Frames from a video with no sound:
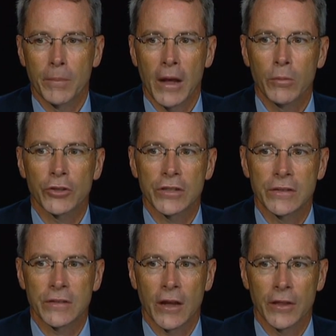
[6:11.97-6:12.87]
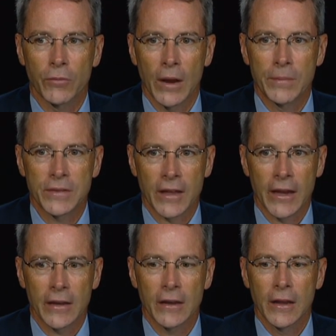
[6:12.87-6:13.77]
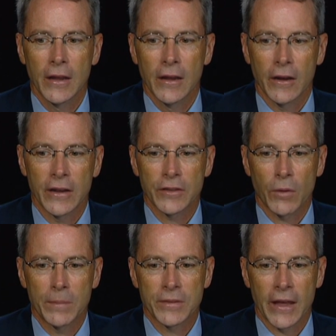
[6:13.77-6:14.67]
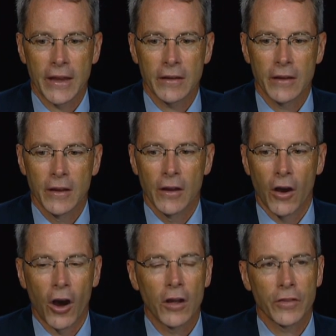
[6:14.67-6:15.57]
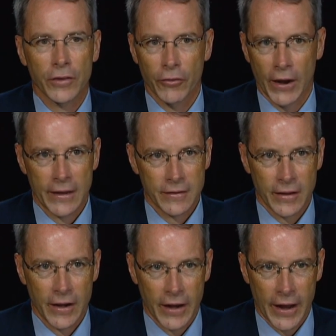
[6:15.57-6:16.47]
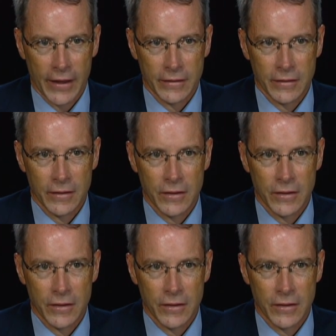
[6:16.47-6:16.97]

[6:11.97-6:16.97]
publishes on its website, all the grants that it has.